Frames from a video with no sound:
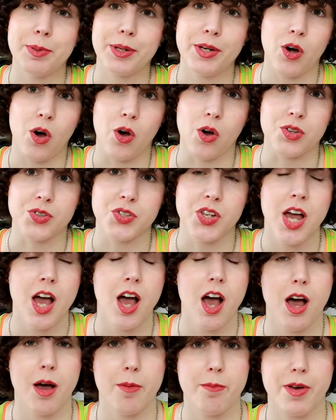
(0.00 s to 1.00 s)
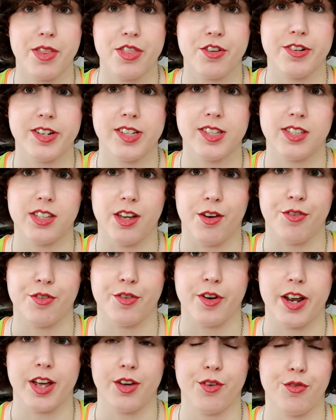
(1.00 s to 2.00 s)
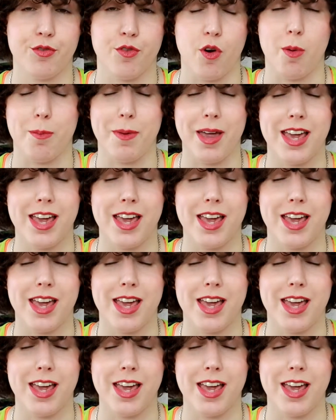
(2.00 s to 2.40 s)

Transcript: because her mother is suffering from